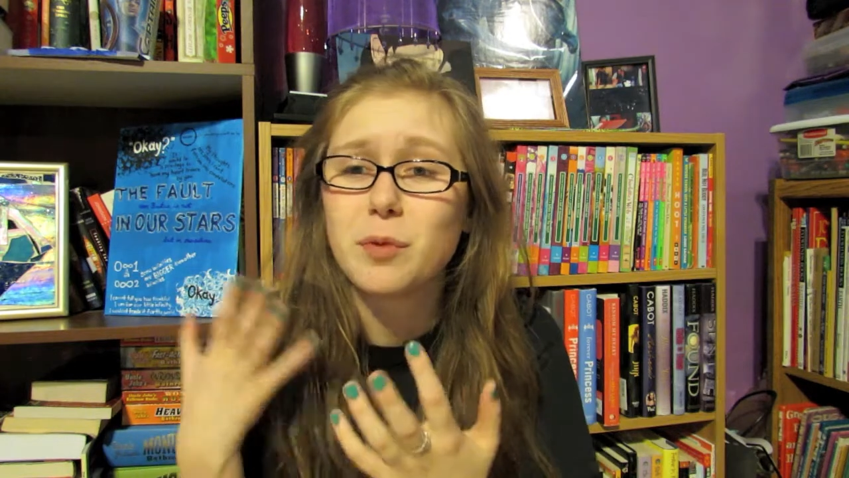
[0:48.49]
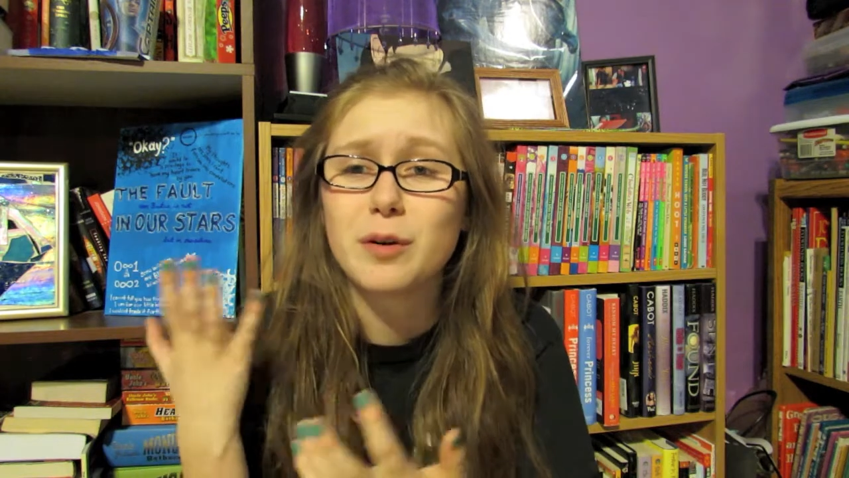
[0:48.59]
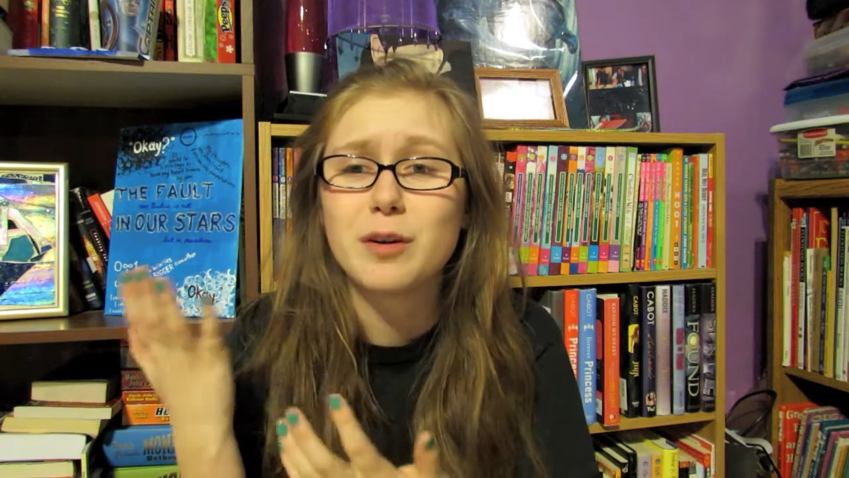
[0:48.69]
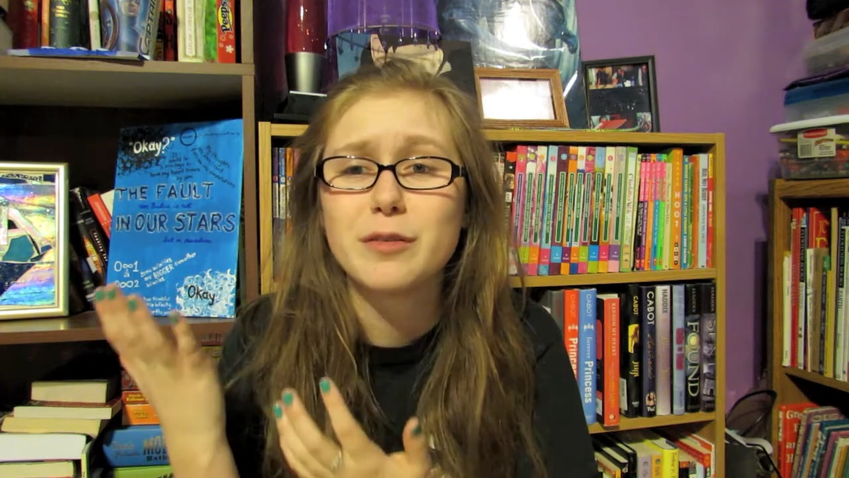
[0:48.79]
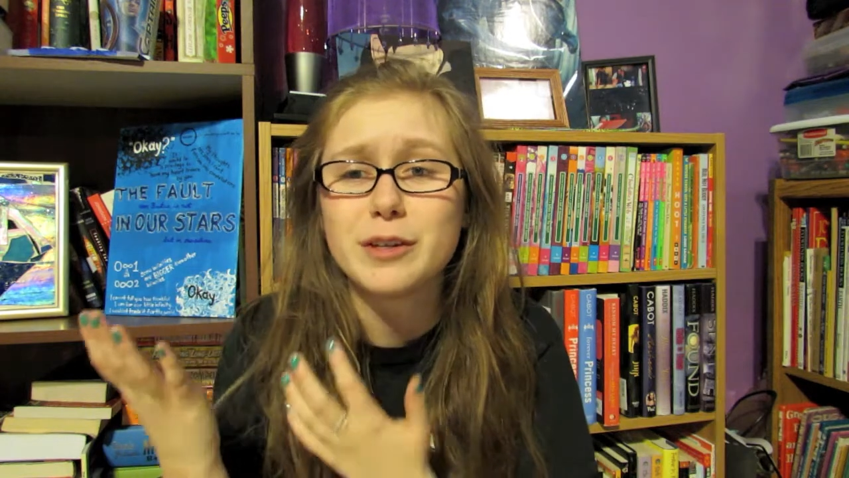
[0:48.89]
We
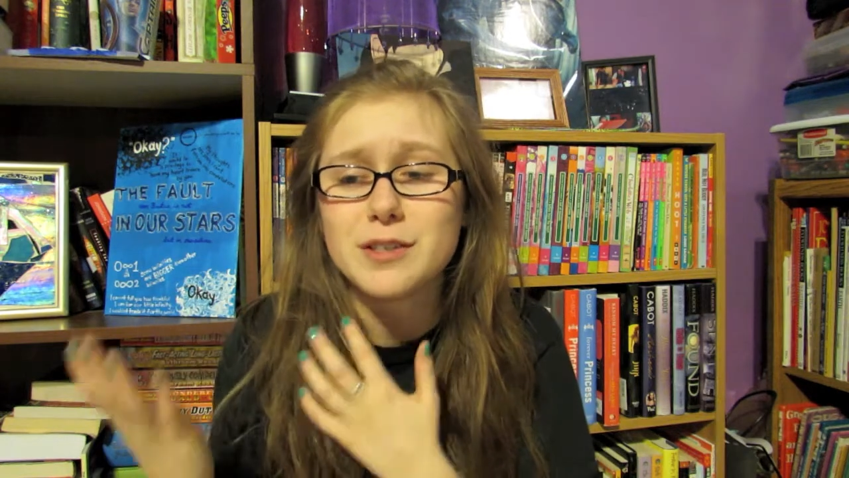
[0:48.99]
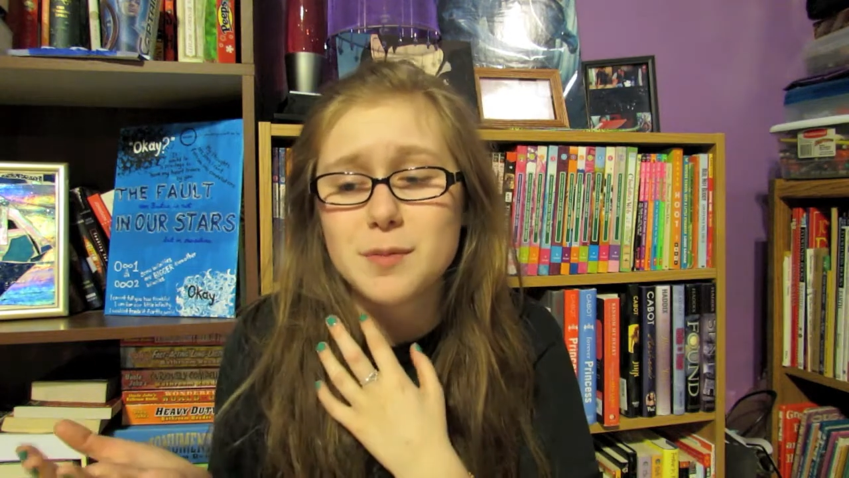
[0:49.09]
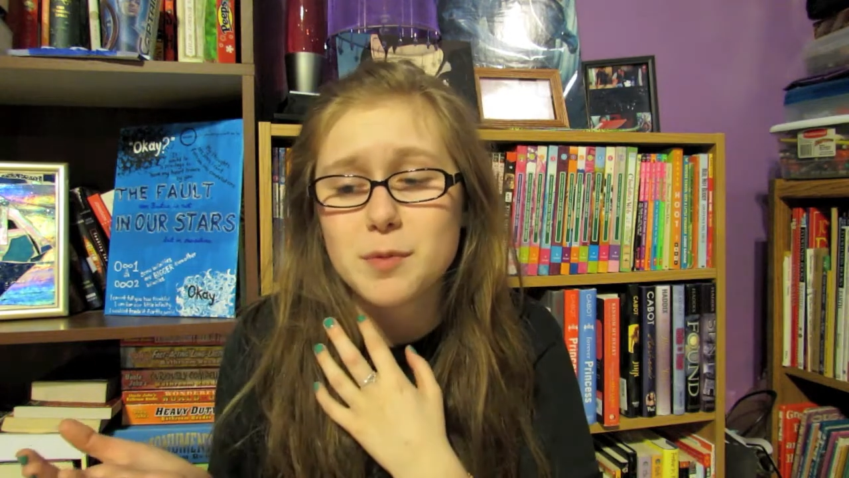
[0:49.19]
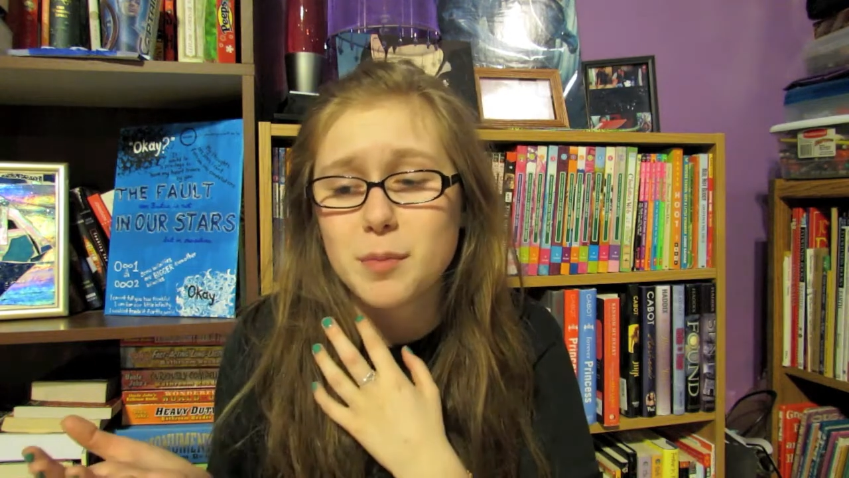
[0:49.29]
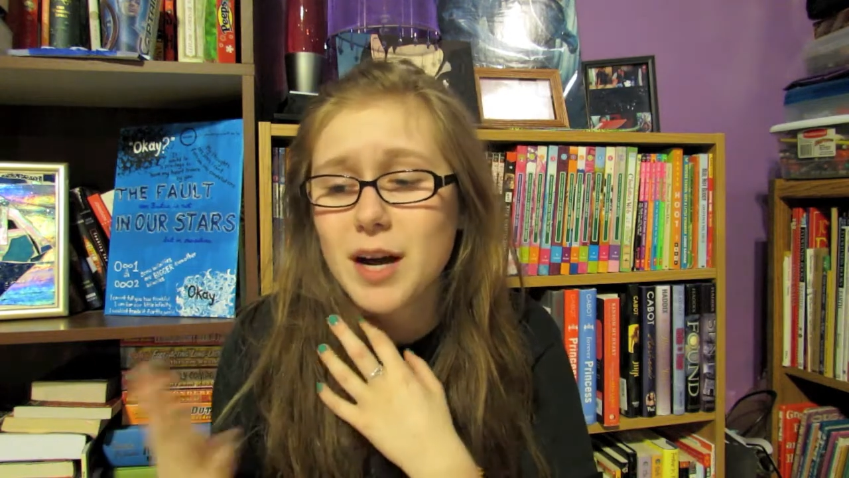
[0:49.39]
were all very
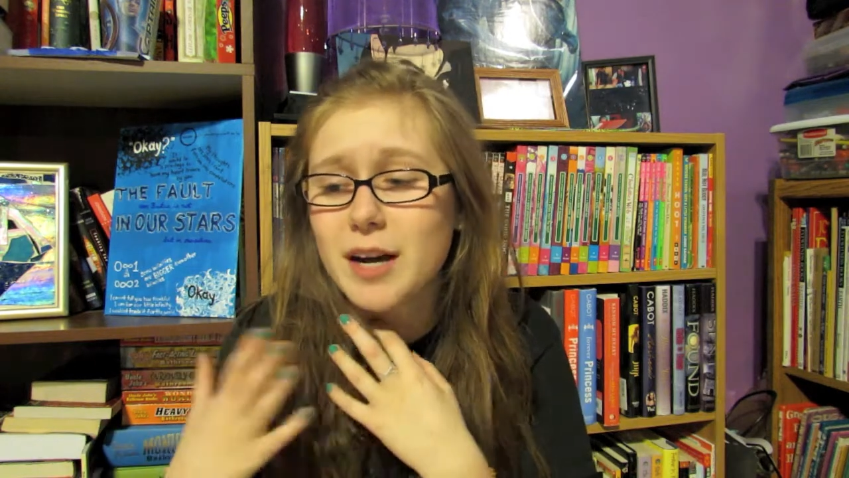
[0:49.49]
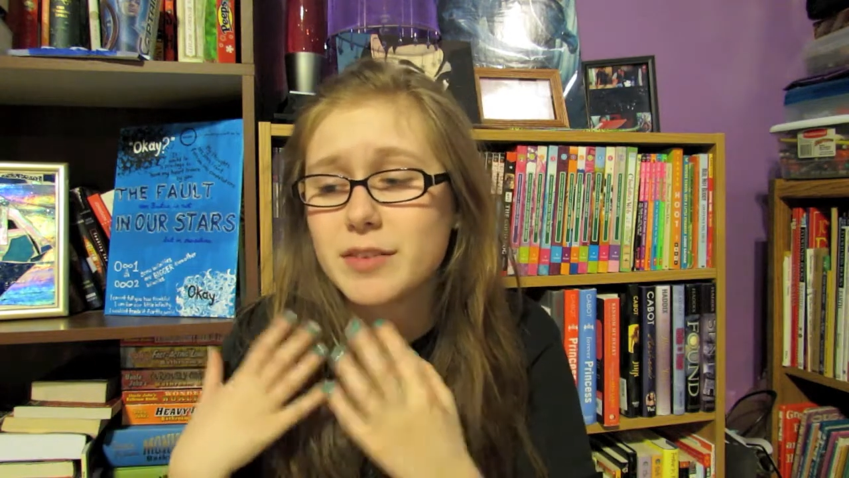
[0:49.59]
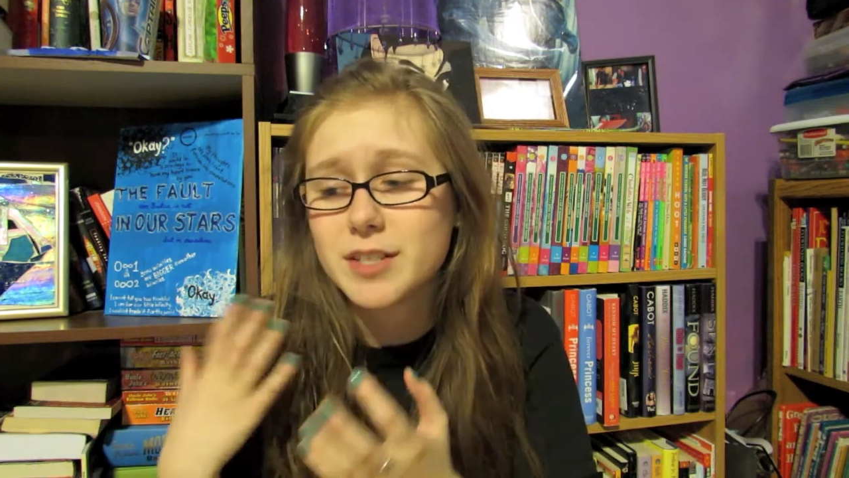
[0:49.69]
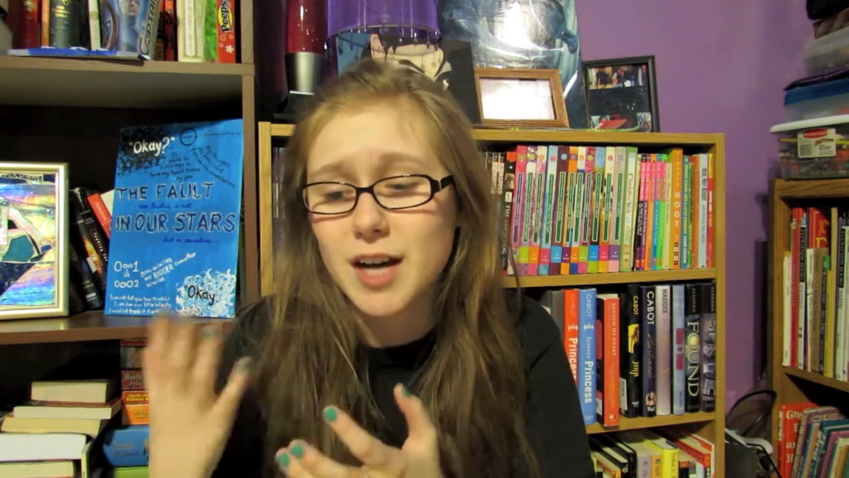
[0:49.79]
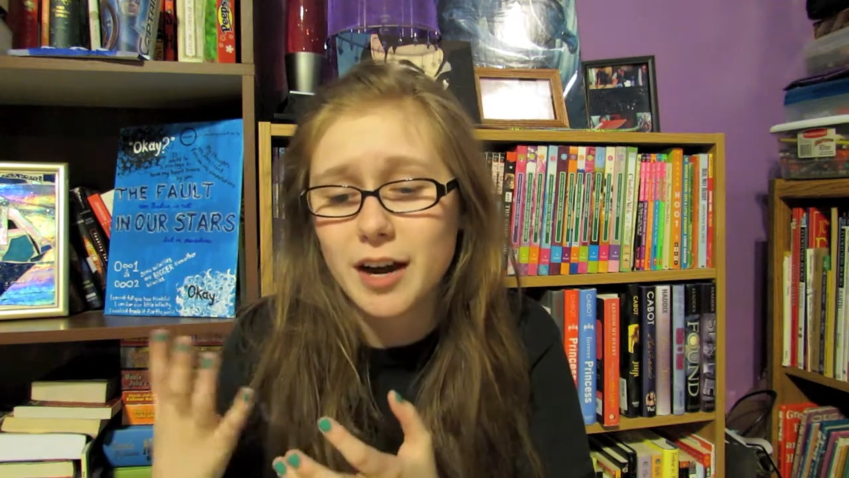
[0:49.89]
sleep
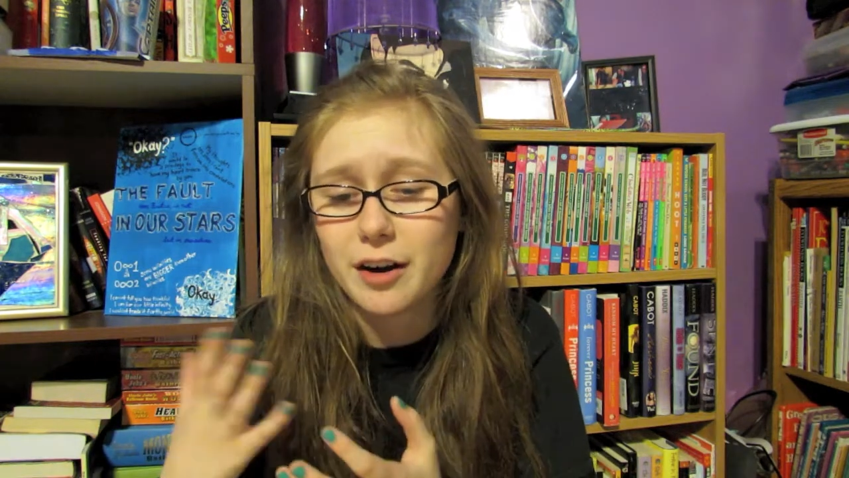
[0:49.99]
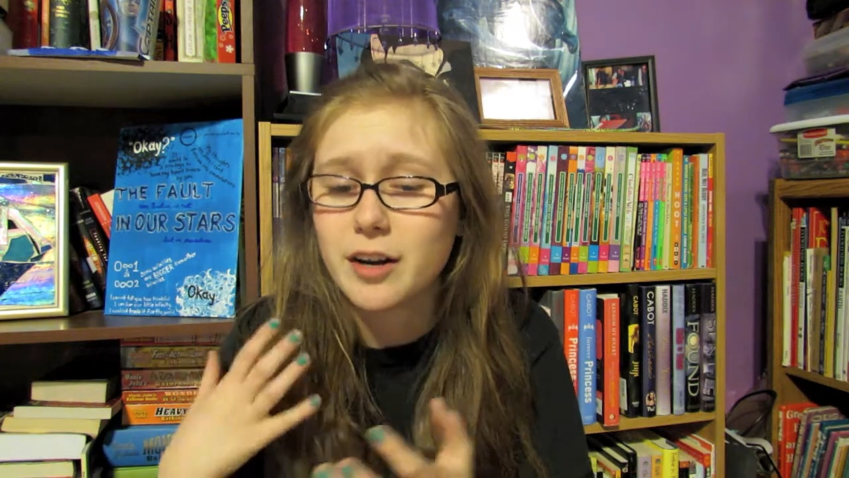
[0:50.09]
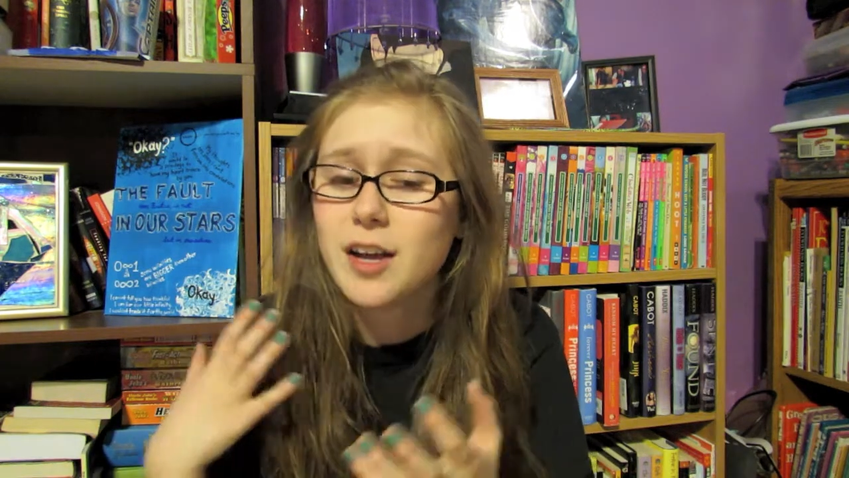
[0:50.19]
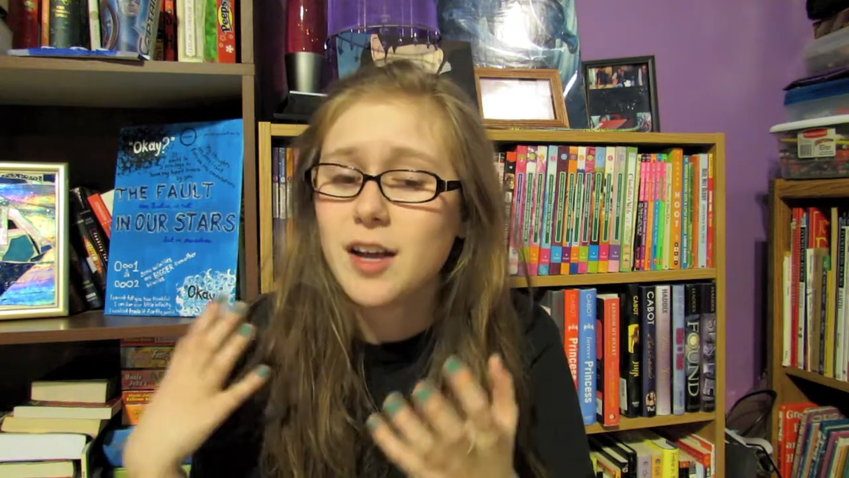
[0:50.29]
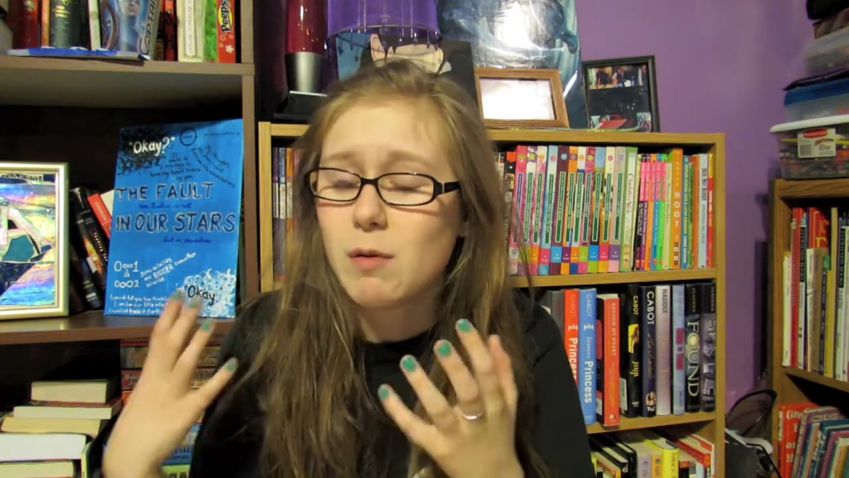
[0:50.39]
deprived, tired.